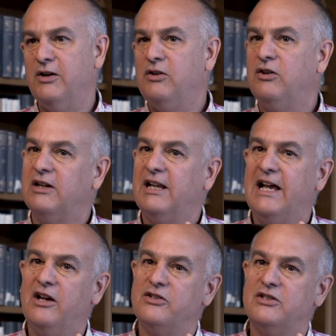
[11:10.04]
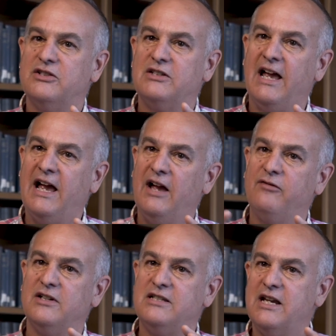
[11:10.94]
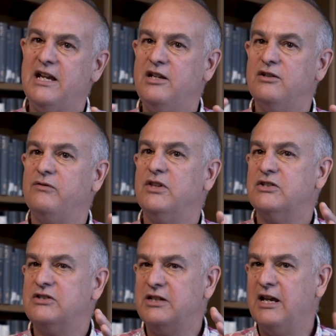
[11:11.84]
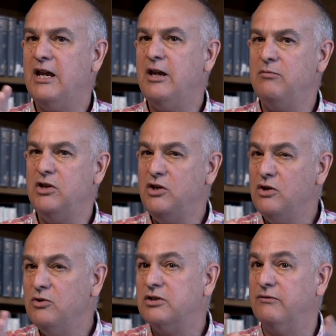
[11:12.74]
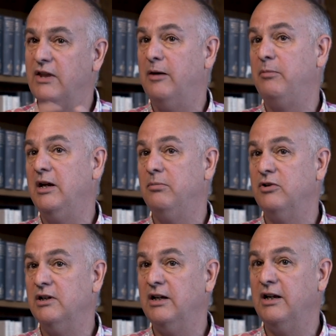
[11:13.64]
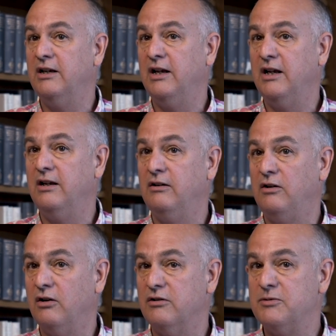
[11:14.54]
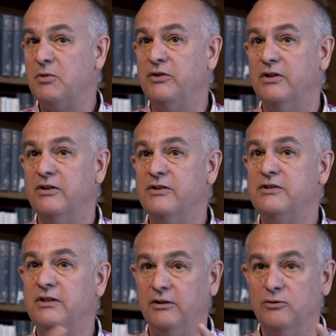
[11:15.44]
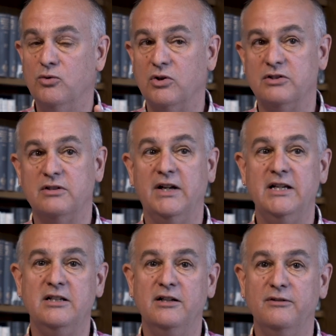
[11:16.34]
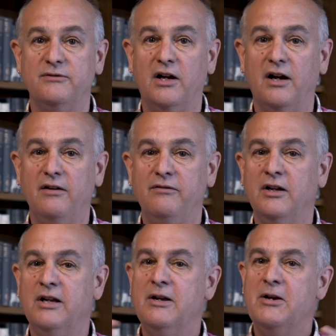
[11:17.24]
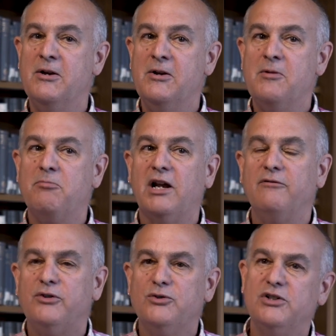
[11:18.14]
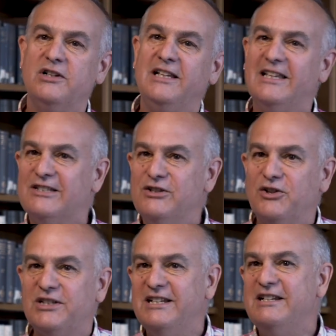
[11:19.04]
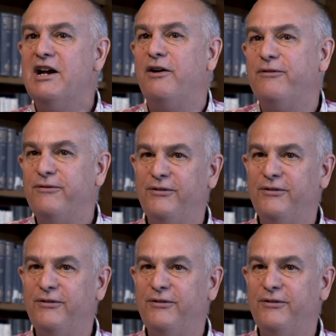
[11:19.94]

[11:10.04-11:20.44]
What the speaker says: that allows us to have a date of the same use of that paper in correspondence in August of 1805. But unfortunately, there's not enough